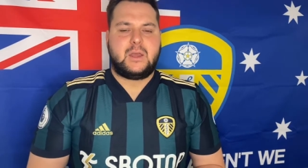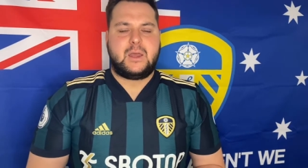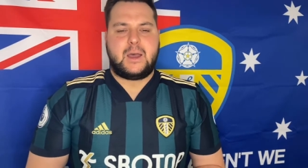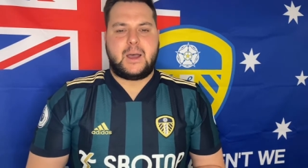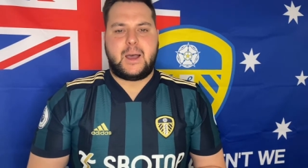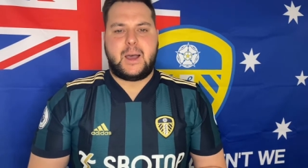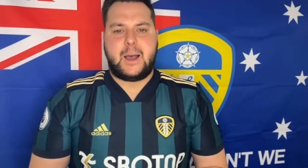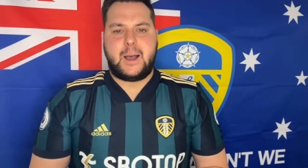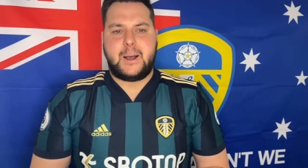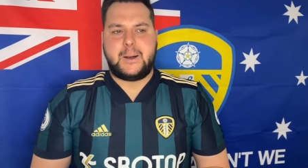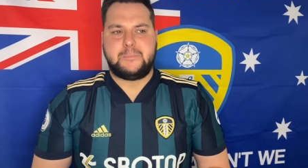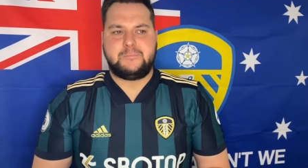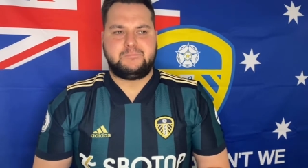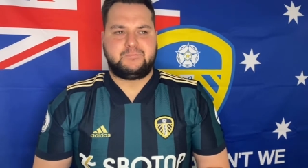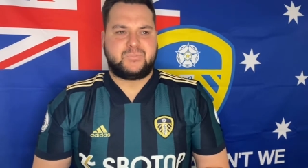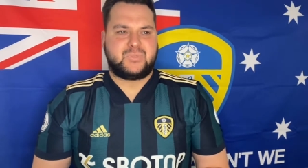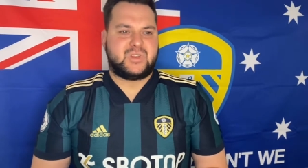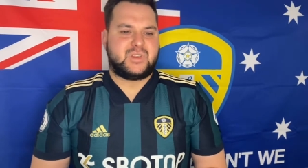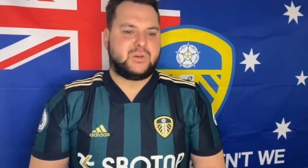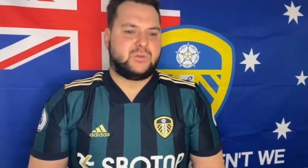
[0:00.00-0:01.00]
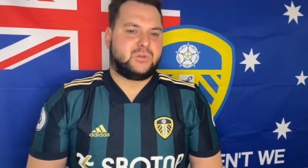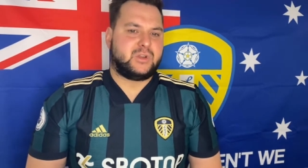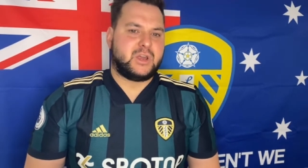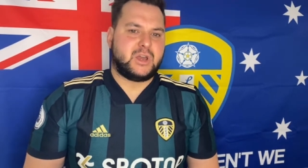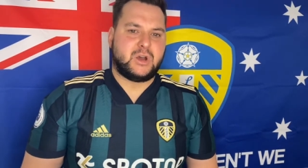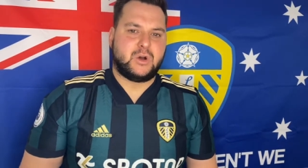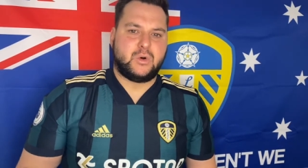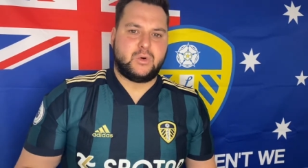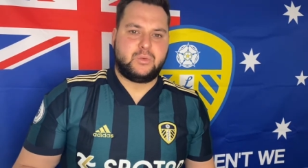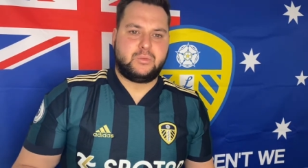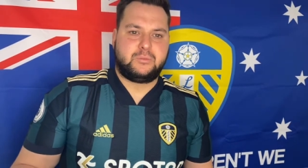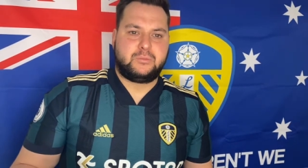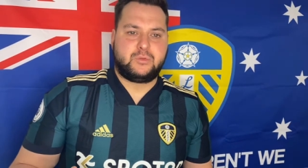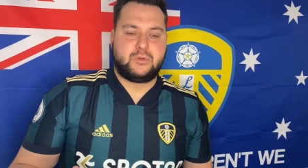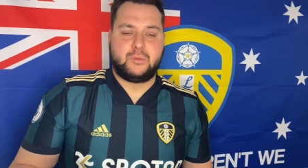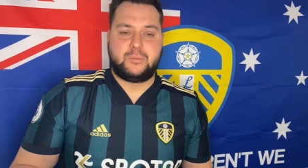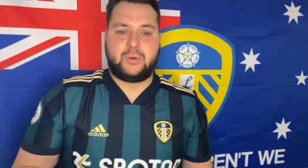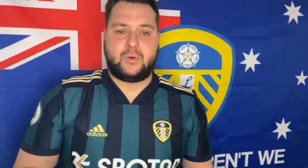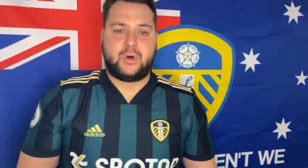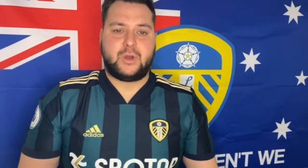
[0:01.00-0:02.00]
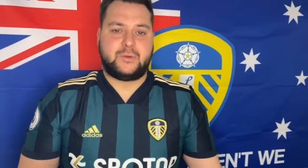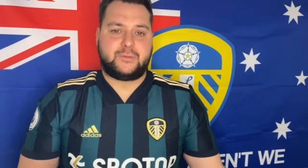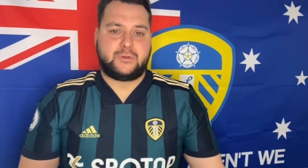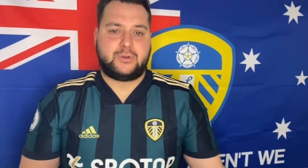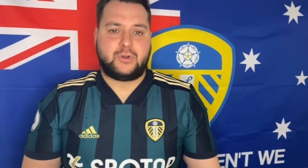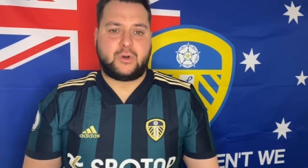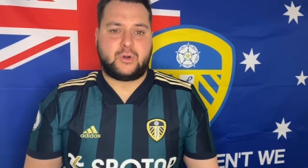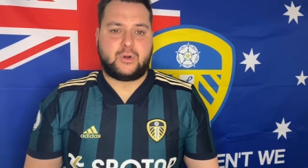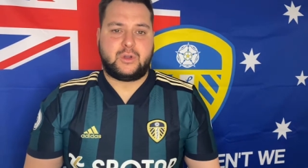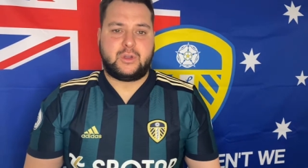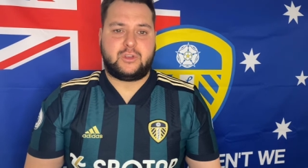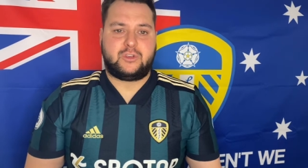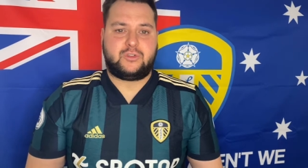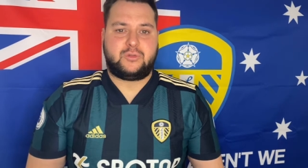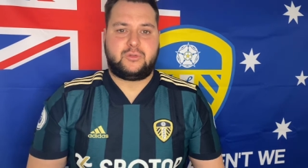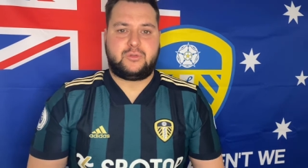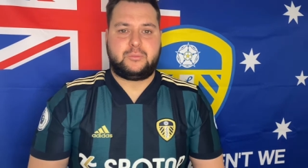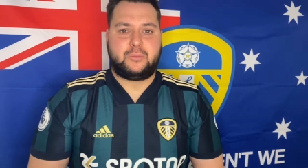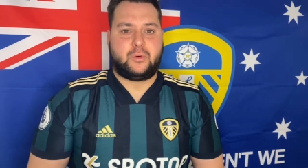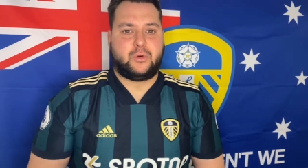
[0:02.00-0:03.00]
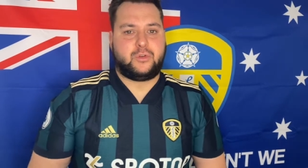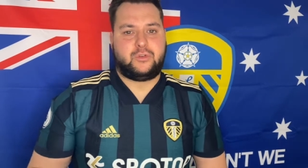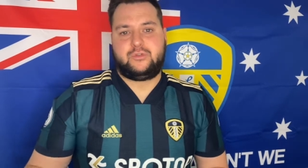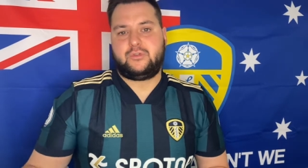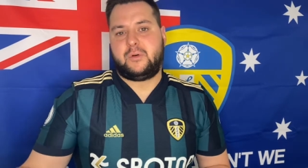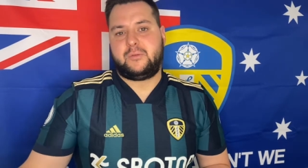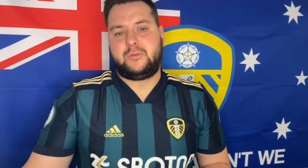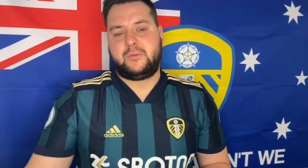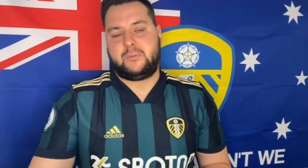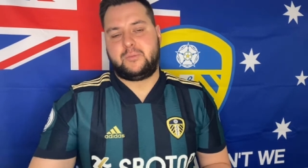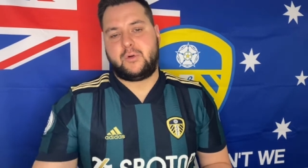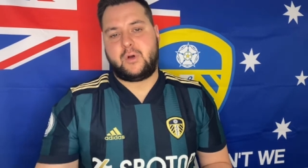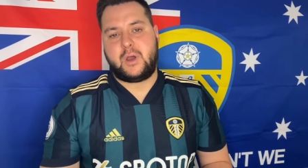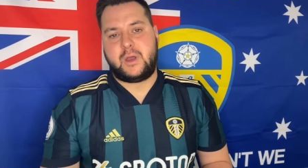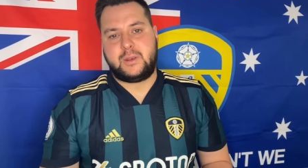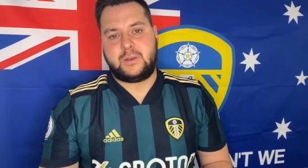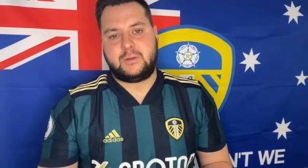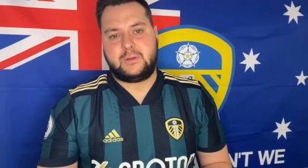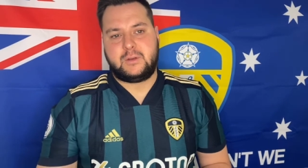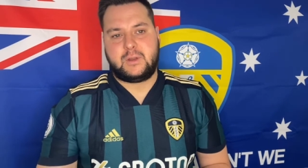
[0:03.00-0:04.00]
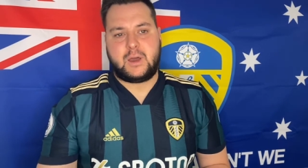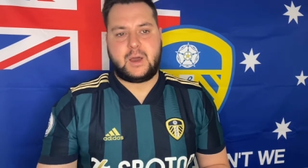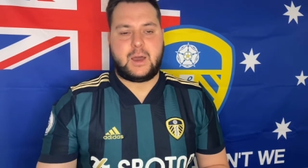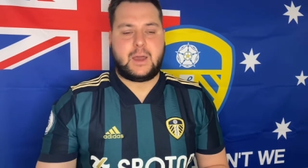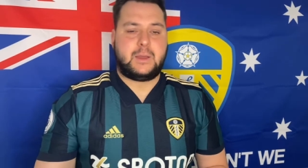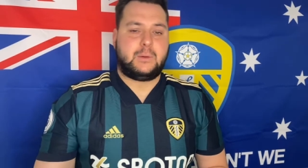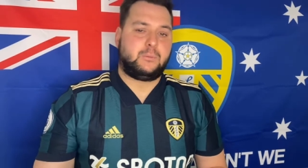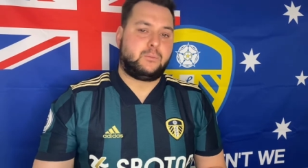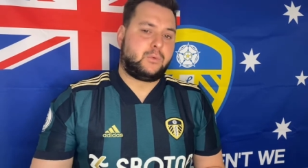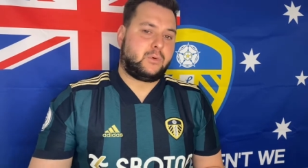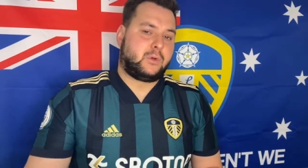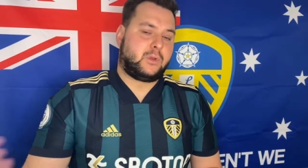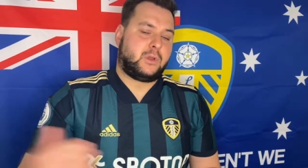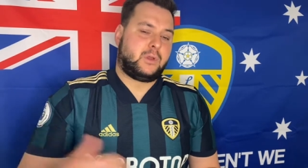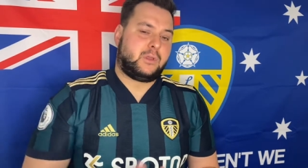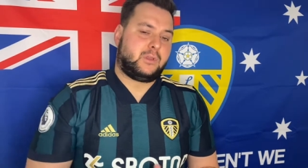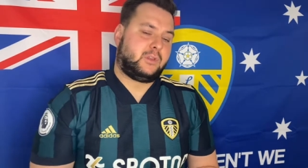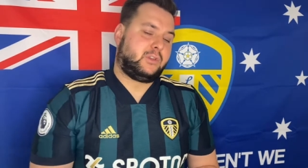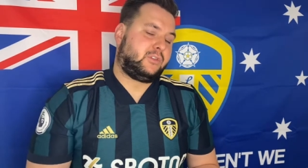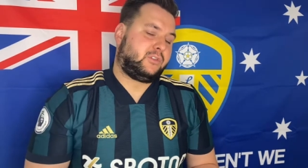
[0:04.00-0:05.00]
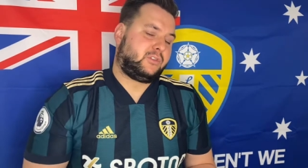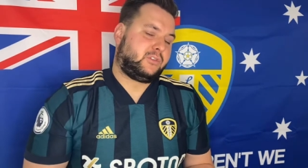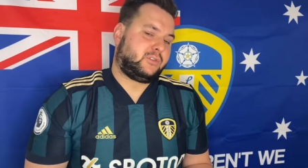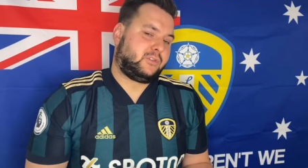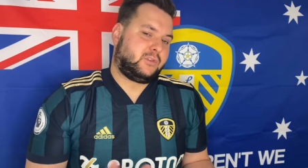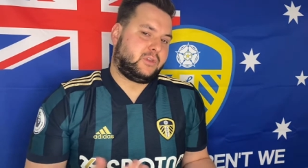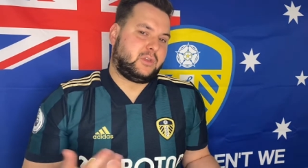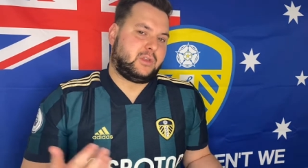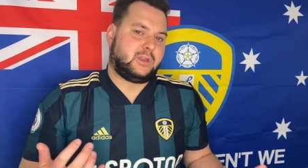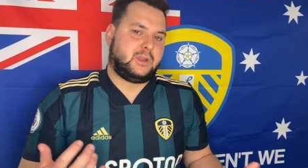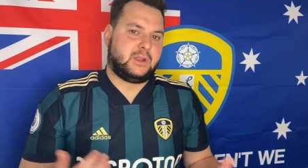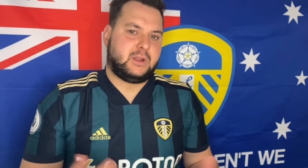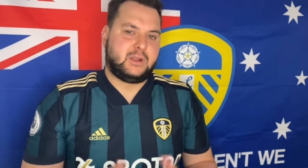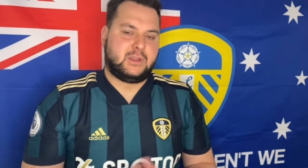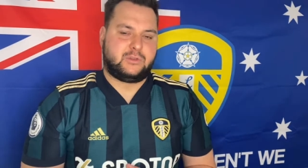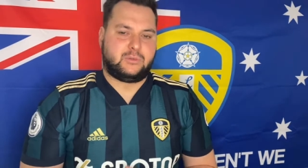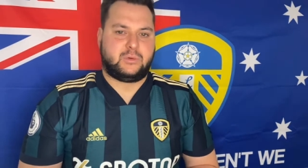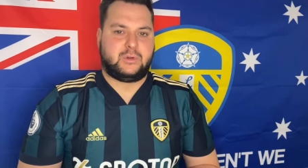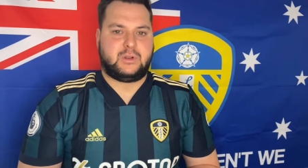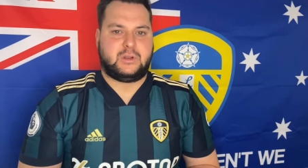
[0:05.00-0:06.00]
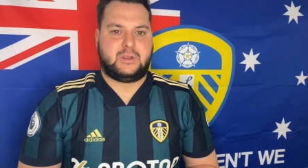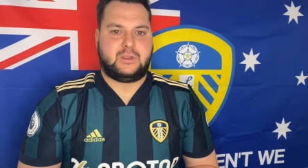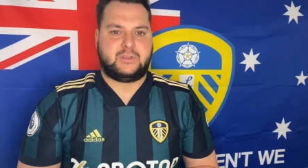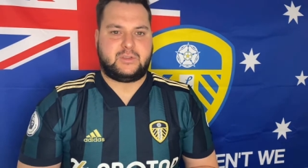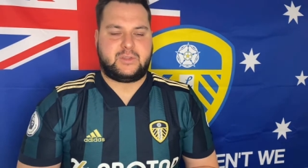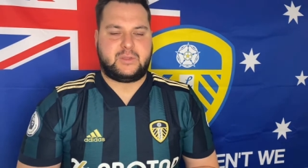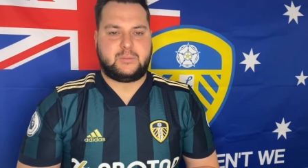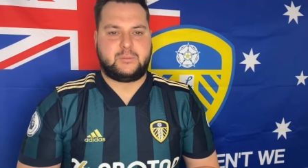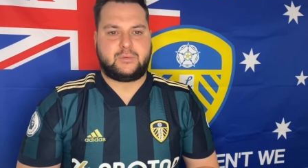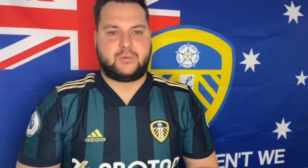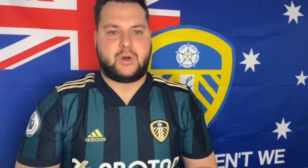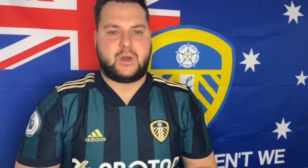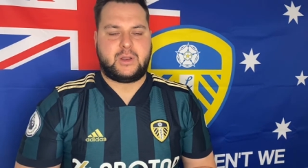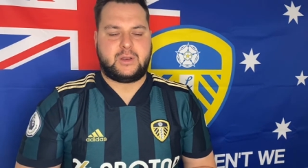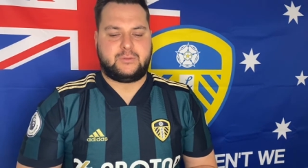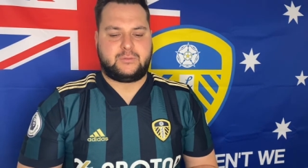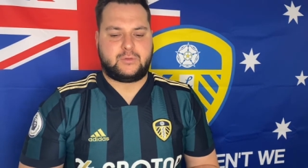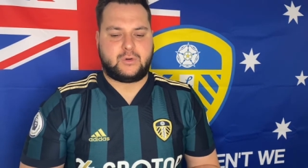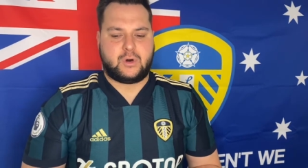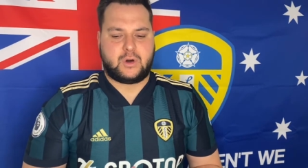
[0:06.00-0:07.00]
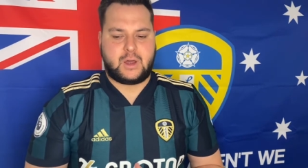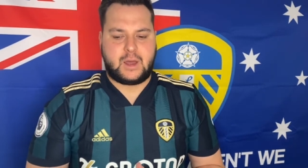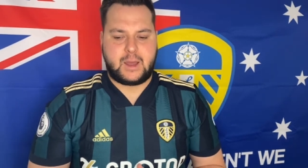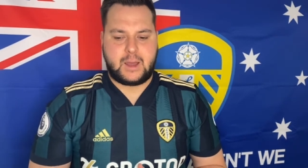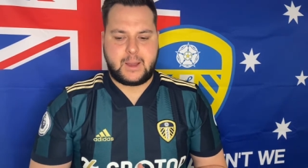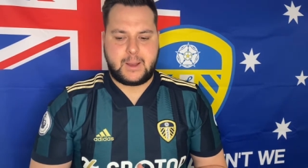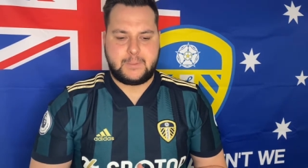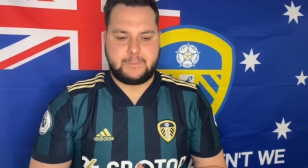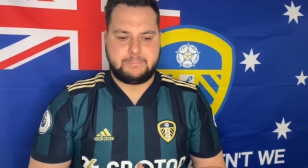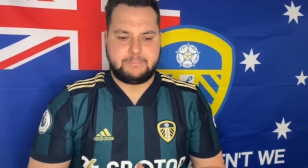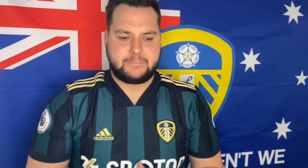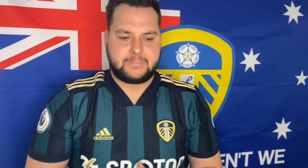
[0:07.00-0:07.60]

0-0, good point for Norwich. Points dropped for Brighton. It is what it is. I think Brighton have got...